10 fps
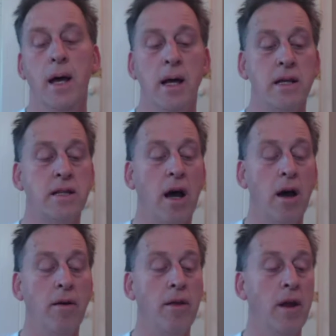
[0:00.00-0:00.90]

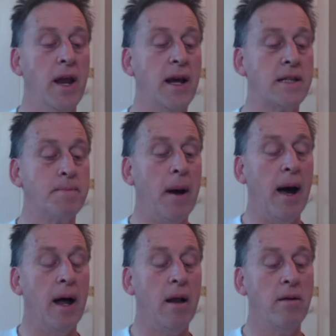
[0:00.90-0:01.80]
So the next
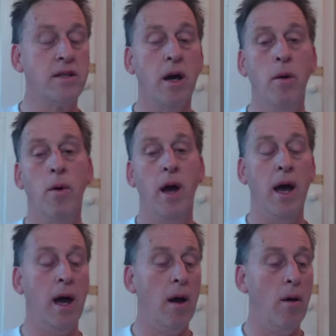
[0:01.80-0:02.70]
part, so
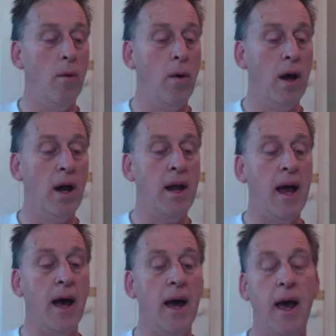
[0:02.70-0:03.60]
we're
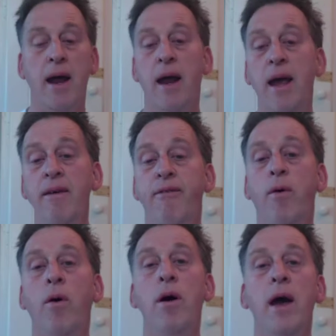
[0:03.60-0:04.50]
now at
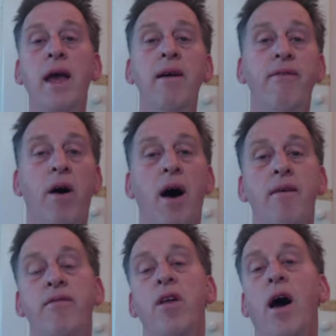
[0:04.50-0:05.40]
e4,
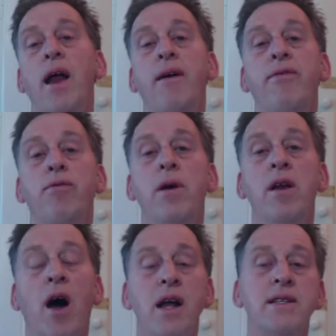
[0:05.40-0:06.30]
e5, knight f3,
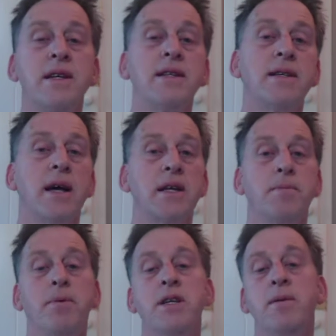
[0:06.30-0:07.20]
knight
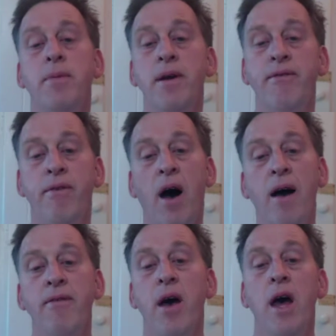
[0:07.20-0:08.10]
c6, bishop
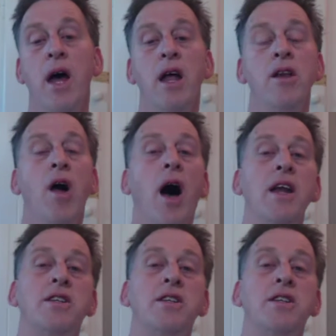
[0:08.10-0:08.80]
e5, knight